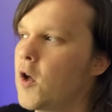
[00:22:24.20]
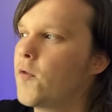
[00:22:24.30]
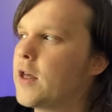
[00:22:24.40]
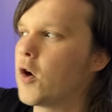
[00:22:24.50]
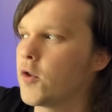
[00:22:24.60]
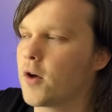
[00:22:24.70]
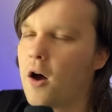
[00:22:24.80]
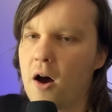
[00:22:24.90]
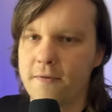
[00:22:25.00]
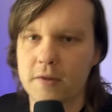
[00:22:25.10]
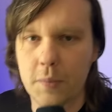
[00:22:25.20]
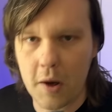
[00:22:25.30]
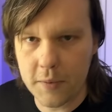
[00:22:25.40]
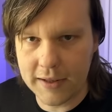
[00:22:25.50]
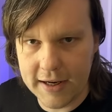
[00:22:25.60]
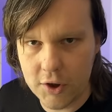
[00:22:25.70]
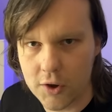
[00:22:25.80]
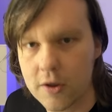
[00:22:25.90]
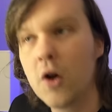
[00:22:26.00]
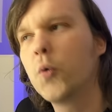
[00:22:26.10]
the other half of the
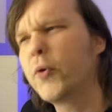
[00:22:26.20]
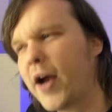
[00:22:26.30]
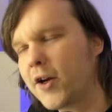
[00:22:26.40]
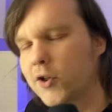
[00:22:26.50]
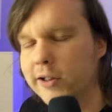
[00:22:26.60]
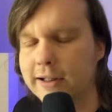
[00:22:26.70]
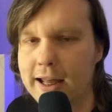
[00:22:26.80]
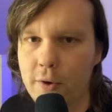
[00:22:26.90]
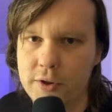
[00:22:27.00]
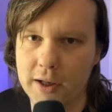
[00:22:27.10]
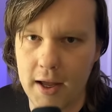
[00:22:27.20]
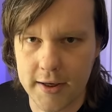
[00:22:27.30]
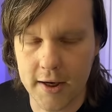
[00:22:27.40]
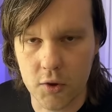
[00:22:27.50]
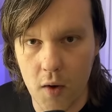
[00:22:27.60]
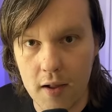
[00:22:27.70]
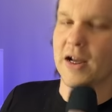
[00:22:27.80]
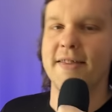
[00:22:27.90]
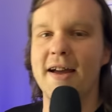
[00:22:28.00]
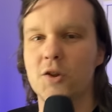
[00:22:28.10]
population were actually allowed to like it as well.
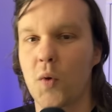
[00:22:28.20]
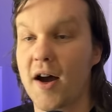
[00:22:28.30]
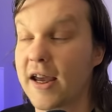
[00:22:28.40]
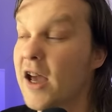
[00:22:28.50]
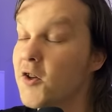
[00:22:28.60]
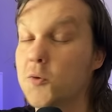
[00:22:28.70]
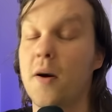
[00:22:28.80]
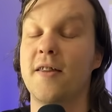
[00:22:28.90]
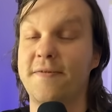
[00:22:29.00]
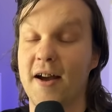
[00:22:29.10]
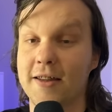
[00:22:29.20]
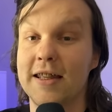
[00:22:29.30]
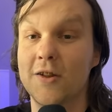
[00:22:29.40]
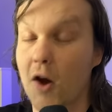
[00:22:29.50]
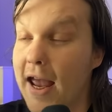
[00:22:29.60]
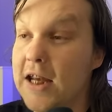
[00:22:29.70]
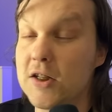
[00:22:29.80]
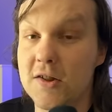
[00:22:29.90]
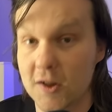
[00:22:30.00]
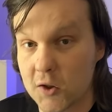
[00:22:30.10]
And that's why, despite the fact that this got
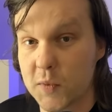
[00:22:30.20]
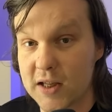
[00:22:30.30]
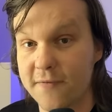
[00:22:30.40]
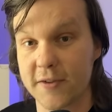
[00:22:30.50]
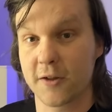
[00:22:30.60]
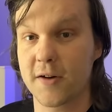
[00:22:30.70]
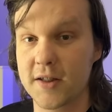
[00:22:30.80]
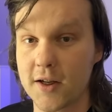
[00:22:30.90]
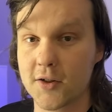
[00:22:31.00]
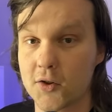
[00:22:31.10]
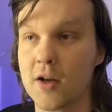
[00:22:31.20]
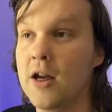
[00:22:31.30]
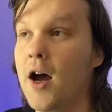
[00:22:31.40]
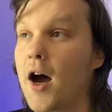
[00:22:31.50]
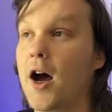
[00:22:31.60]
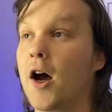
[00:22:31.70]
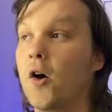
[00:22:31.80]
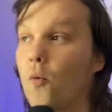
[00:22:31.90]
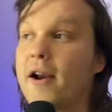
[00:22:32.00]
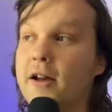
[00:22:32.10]
86% for the critics,
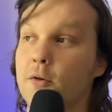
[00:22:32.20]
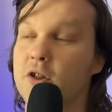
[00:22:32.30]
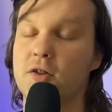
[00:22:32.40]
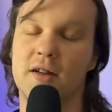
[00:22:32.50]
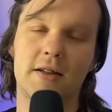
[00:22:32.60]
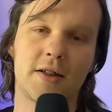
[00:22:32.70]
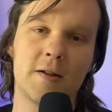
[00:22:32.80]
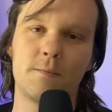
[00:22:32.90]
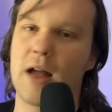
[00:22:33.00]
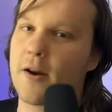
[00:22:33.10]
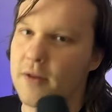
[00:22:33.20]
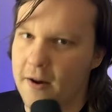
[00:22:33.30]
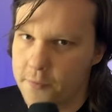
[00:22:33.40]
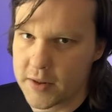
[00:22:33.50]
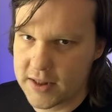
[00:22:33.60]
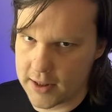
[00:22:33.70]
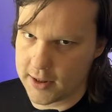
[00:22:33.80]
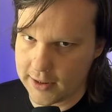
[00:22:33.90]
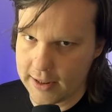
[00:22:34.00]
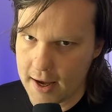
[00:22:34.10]
when I go to see it, I don't have
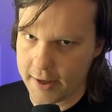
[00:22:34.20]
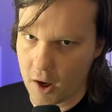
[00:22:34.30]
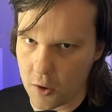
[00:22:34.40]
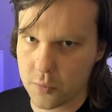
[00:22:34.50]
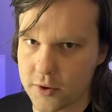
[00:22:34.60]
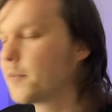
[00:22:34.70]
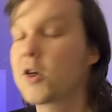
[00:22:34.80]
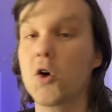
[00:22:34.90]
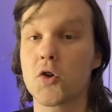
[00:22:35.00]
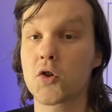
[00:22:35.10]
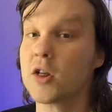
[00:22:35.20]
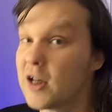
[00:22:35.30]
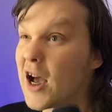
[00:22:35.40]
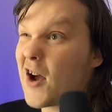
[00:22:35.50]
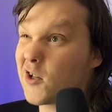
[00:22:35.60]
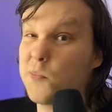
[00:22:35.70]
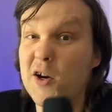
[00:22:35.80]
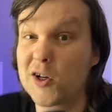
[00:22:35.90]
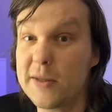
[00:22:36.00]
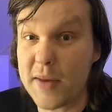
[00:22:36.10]
particularly high hopes. Because,
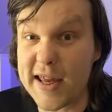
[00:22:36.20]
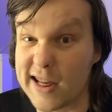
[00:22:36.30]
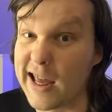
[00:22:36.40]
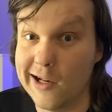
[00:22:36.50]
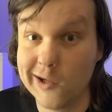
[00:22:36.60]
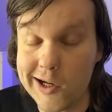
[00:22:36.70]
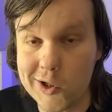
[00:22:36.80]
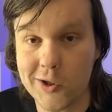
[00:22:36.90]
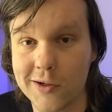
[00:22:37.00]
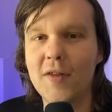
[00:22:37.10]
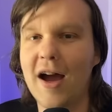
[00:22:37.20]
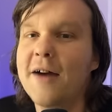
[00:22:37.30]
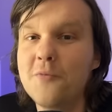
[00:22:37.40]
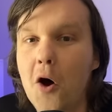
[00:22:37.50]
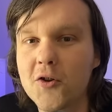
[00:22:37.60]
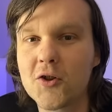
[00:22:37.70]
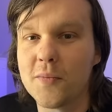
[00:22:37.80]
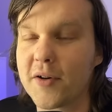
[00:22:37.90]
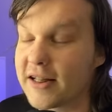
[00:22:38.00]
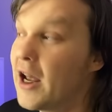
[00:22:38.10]
especially being English, I'm not
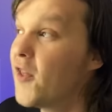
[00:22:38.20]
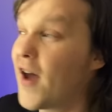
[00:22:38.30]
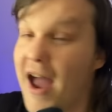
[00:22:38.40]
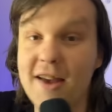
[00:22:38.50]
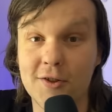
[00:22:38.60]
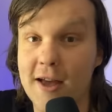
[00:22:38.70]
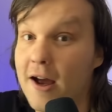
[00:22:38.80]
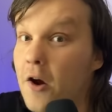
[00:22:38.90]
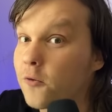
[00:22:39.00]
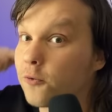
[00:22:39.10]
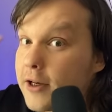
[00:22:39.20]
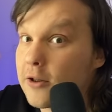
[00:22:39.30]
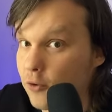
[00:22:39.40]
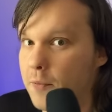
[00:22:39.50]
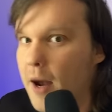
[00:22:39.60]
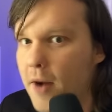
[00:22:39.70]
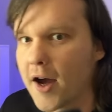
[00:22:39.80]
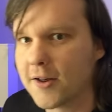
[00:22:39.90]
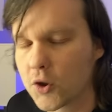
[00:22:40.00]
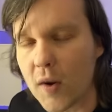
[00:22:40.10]
somebody that has that running through my
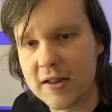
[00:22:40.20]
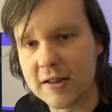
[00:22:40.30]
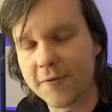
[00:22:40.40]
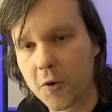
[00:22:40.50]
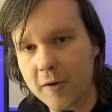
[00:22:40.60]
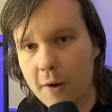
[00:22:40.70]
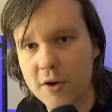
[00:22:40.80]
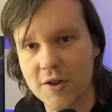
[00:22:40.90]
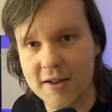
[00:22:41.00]
mind 24 hours a